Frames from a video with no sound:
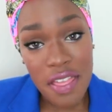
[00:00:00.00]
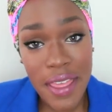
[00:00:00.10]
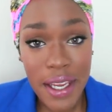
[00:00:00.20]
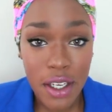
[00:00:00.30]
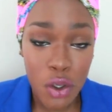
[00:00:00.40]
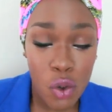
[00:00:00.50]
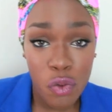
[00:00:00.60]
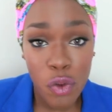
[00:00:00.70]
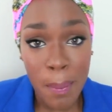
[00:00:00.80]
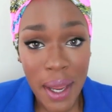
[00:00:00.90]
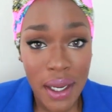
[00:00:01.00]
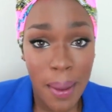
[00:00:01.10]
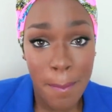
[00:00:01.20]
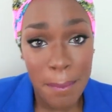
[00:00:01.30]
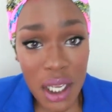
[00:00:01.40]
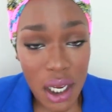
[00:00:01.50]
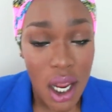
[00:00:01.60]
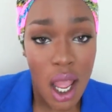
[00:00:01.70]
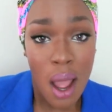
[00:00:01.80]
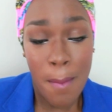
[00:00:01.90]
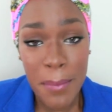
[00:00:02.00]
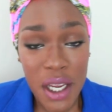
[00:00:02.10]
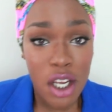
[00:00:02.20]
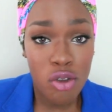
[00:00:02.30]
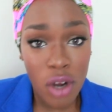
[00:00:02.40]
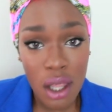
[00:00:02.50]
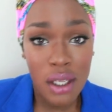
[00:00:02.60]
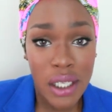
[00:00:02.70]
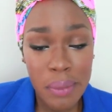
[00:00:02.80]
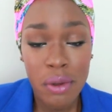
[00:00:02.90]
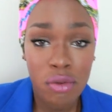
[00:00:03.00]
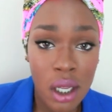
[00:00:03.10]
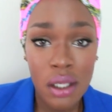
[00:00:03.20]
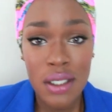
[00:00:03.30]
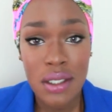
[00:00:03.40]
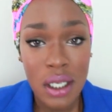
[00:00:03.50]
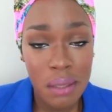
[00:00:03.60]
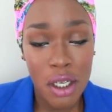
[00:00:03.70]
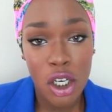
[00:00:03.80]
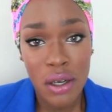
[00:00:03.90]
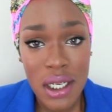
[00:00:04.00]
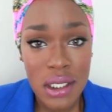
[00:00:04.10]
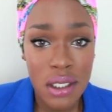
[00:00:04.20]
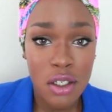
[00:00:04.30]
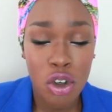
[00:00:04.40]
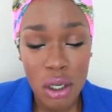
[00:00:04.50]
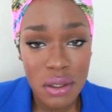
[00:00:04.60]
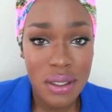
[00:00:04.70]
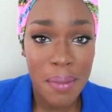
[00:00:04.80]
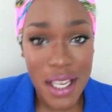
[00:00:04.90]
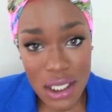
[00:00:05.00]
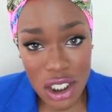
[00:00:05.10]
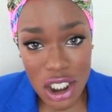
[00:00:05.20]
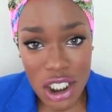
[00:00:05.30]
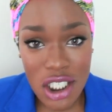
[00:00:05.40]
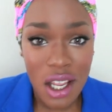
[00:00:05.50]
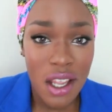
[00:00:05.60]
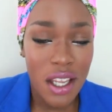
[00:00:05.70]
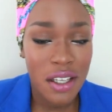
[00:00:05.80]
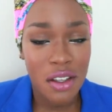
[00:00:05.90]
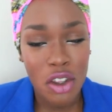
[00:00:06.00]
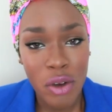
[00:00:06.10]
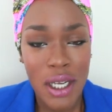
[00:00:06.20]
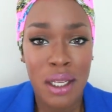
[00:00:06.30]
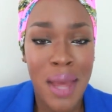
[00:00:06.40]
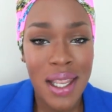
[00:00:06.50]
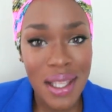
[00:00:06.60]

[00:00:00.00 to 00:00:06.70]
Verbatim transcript: thank you for making me be real and keep it real and sending me crazy gross messages and threatening my